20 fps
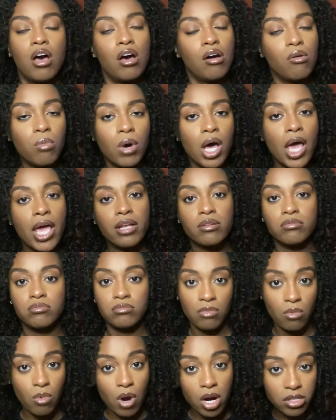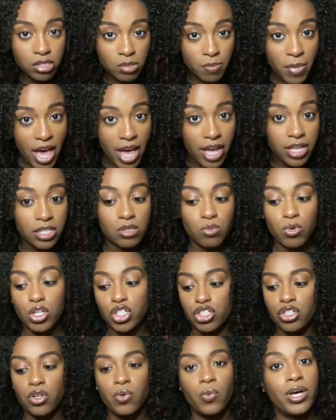what works best, what
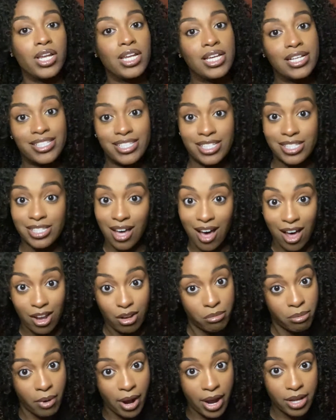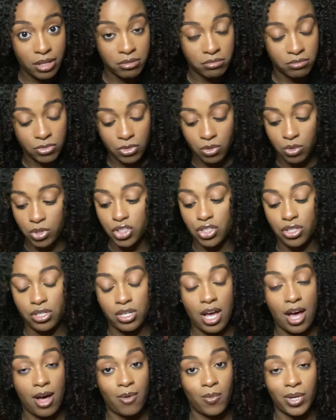you're willing to tolerate, what you're
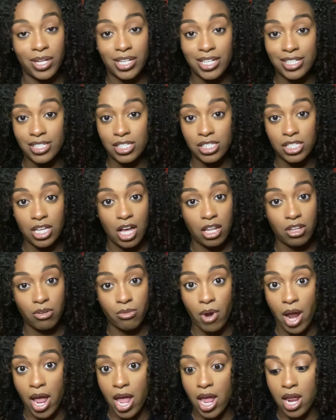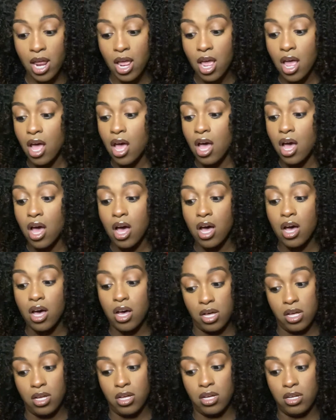not willing to tolerate,
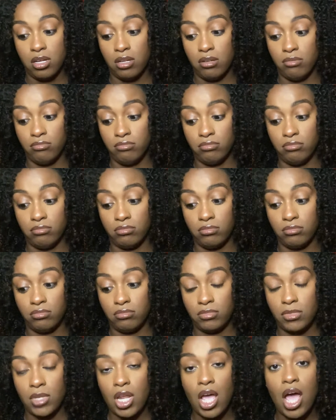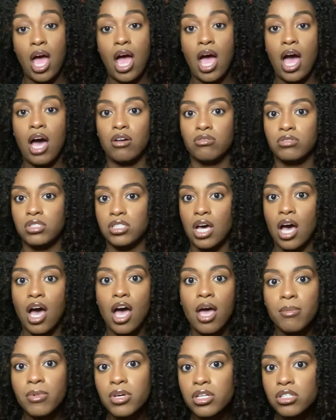how
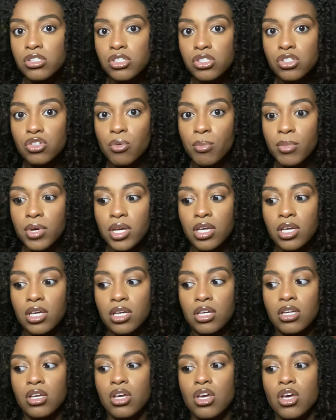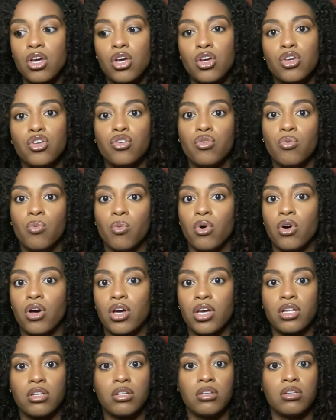time consuming you want
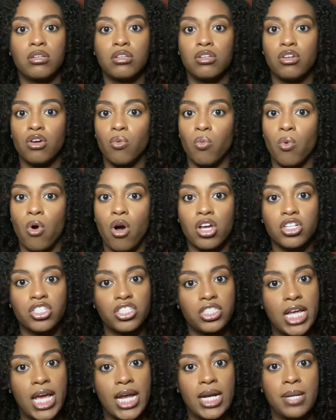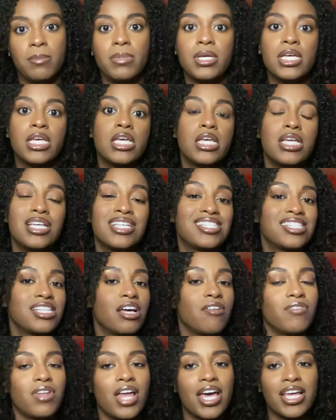your wash day to be,
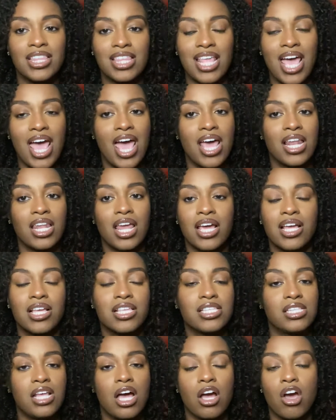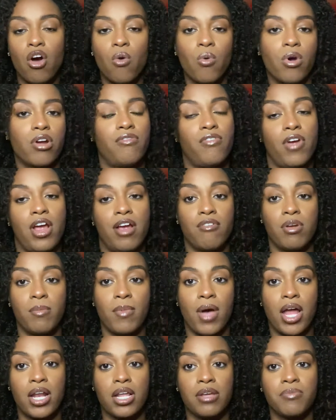stuff like that. Like, it's not gonna work for
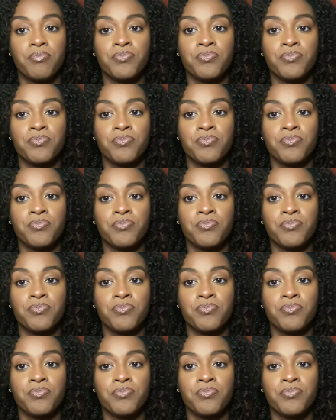everybody.